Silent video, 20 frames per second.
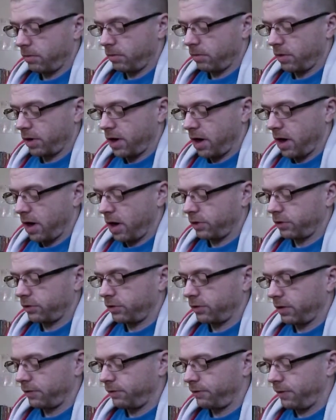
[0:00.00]

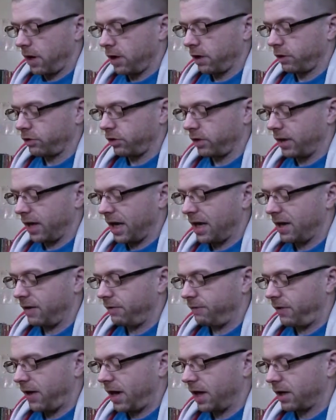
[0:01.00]
regards the function and
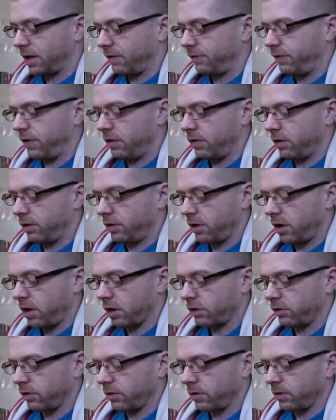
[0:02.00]
effect of either
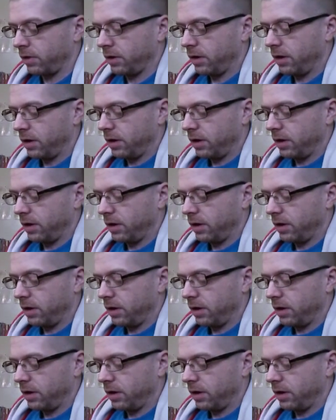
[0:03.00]
doctrine.